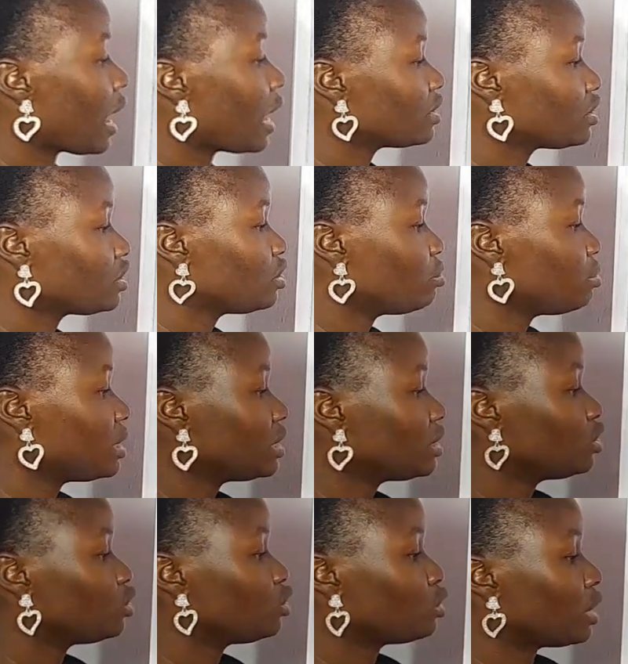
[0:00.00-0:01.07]

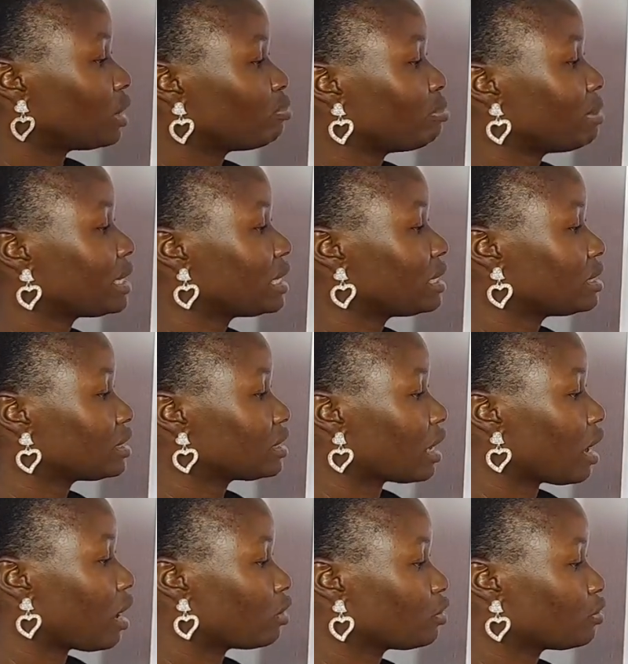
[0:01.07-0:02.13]
assuming you are making this
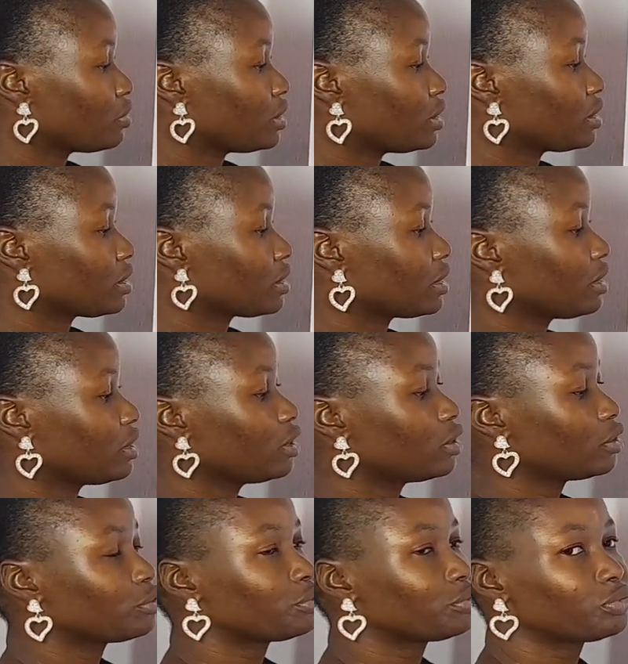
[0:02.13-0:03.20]
outfit
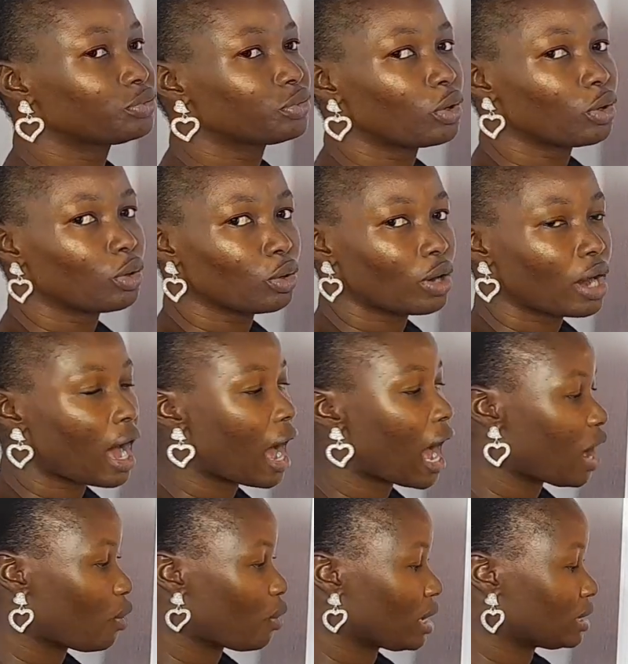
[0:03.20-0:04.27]
for
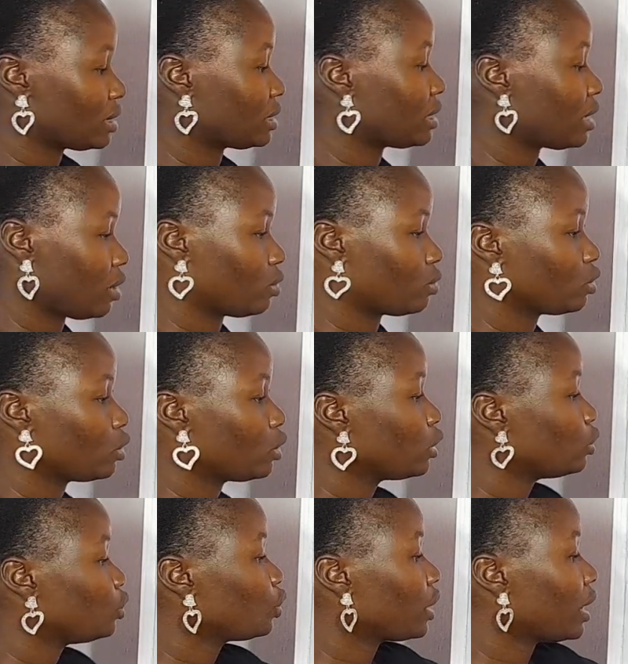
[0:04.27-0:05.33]
hours now,
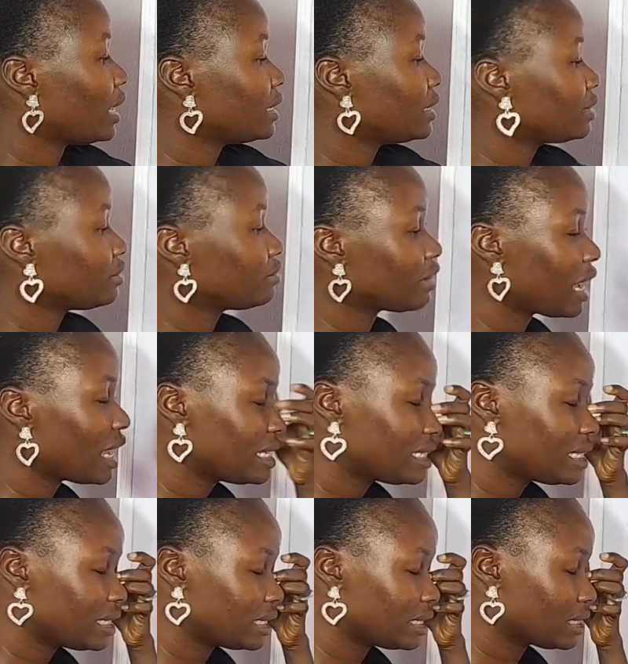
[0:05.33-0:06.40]
you can divide
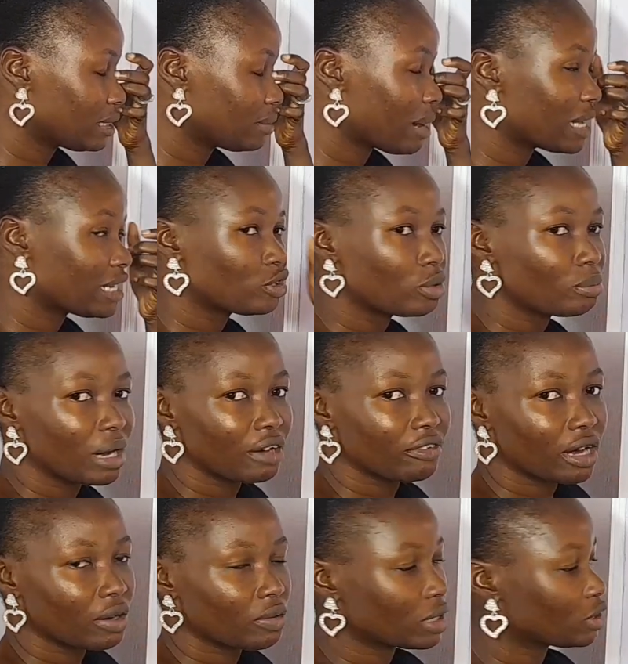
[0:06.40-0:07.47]
this by the number of
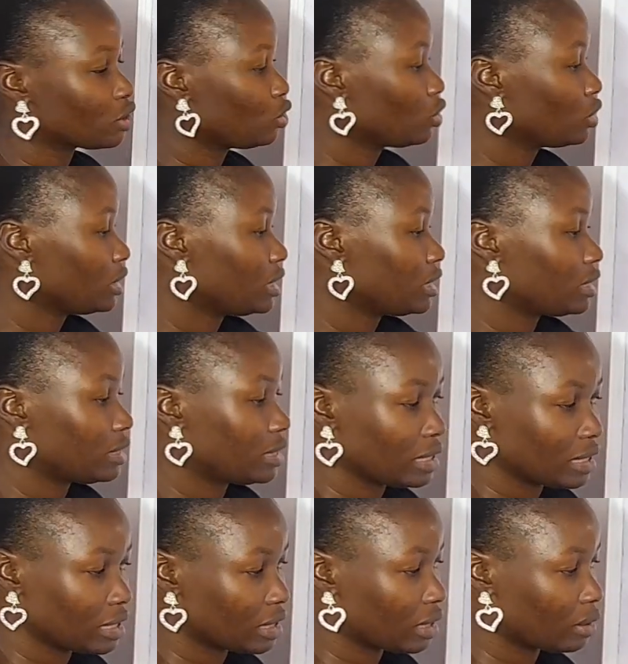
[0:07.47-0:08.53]
hours. This is
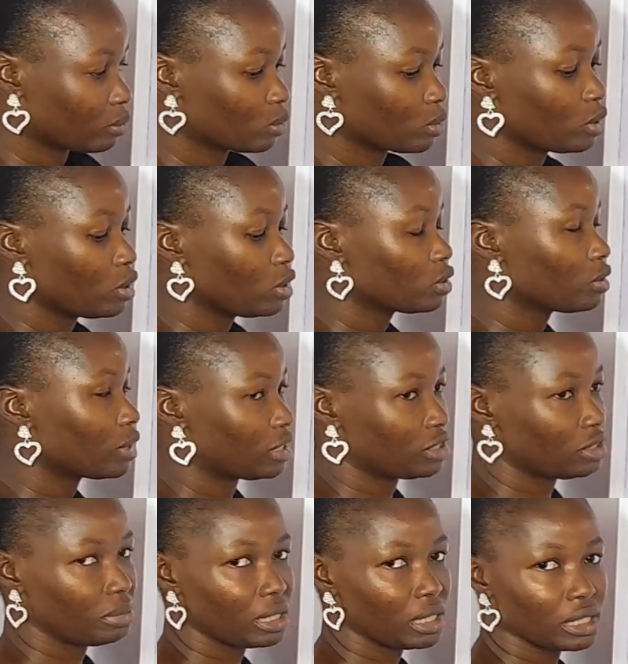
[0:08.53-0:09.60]
daily now. So
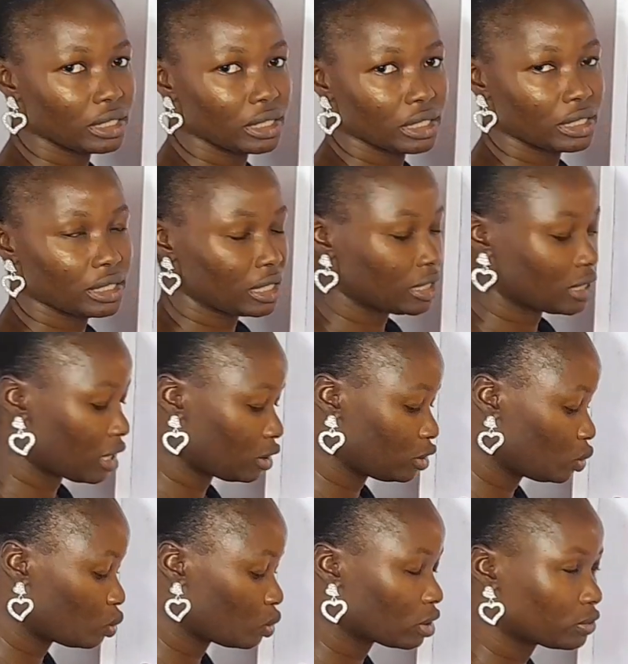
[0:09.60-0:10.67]
assuming in a day now
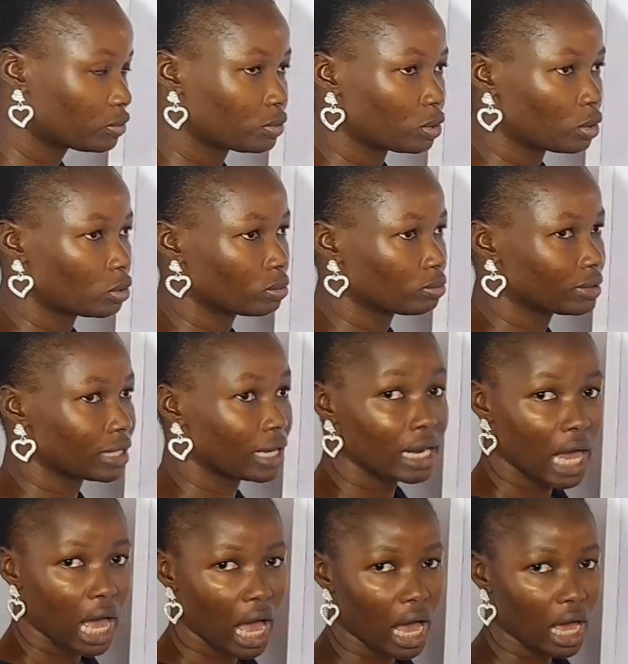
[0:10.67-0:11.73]
you work for
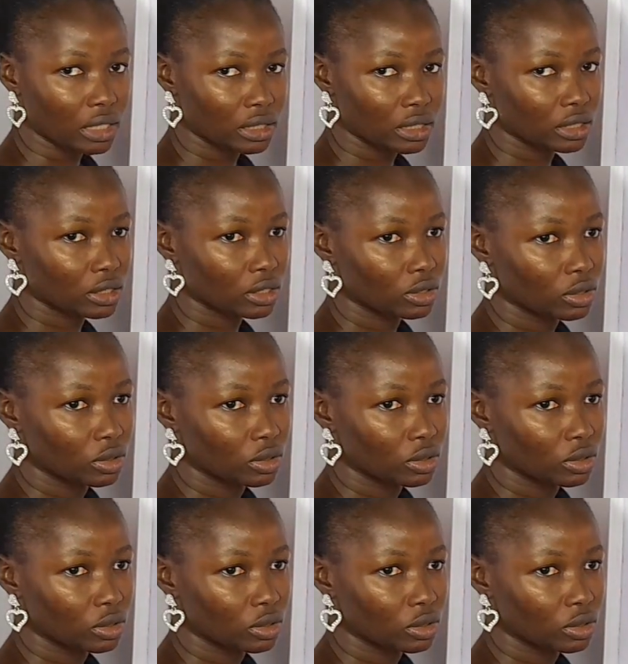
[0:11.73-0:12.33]
10 hours,